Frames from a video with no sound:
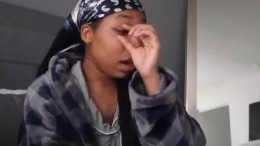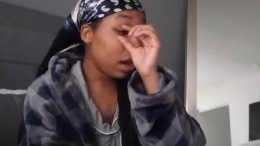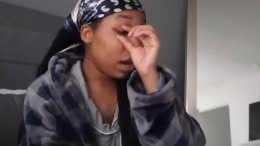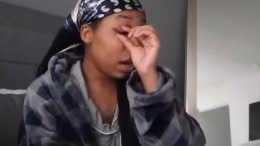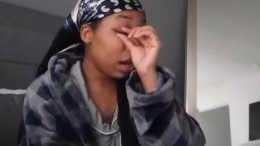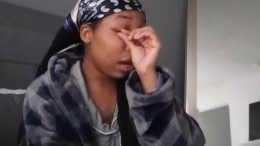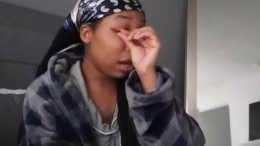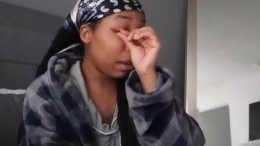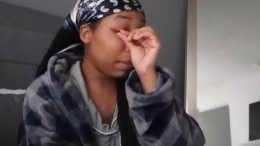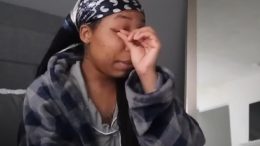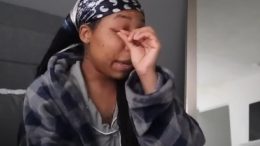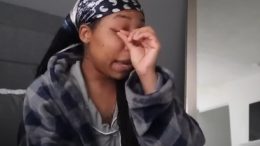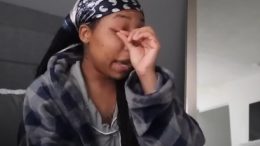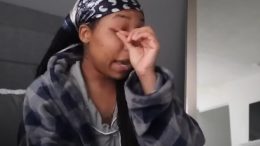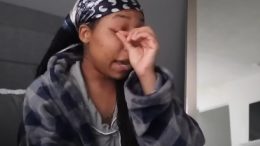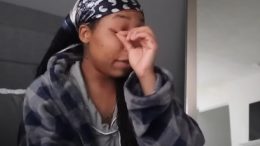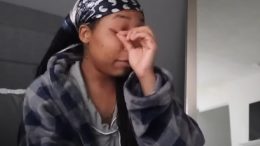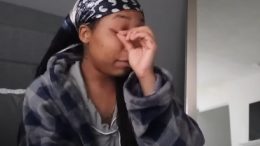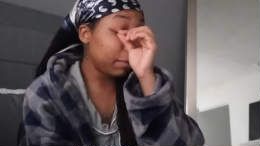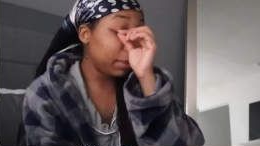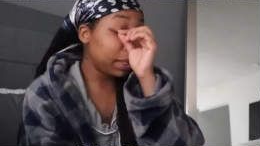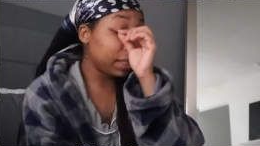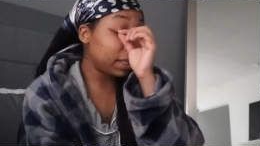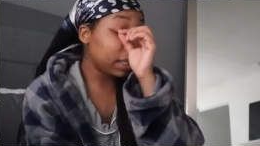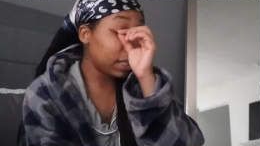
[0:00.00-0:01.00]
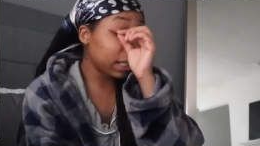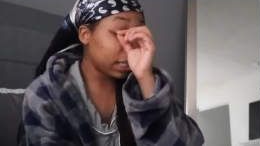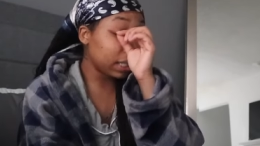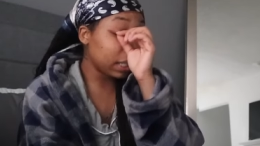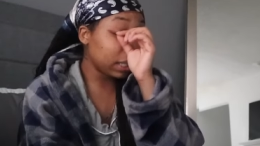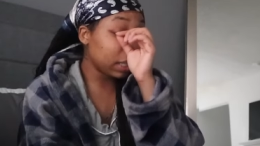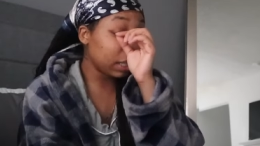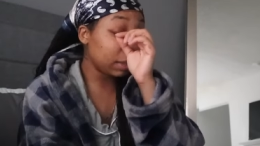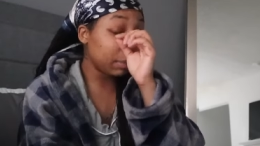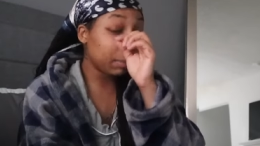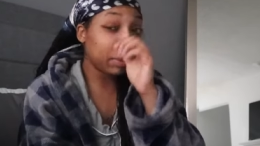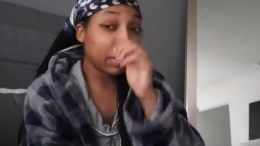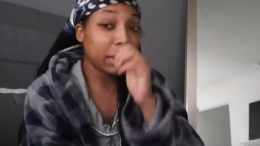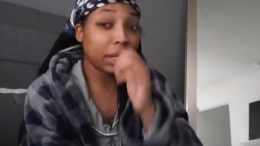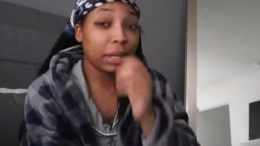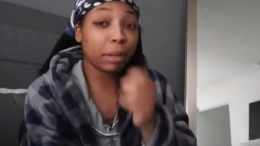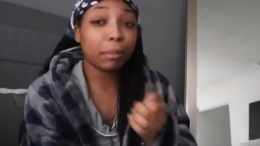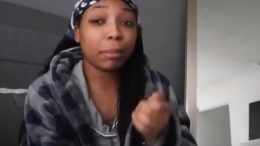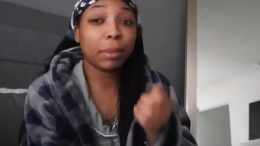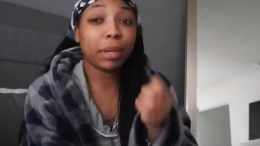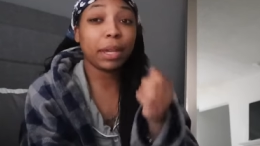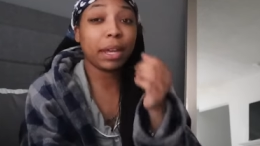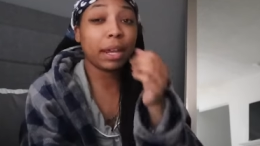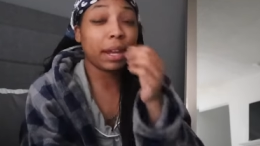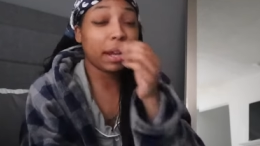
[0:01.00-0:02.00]
um, I have been taking the
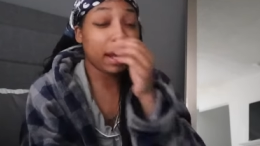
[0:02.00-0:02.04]
pediment,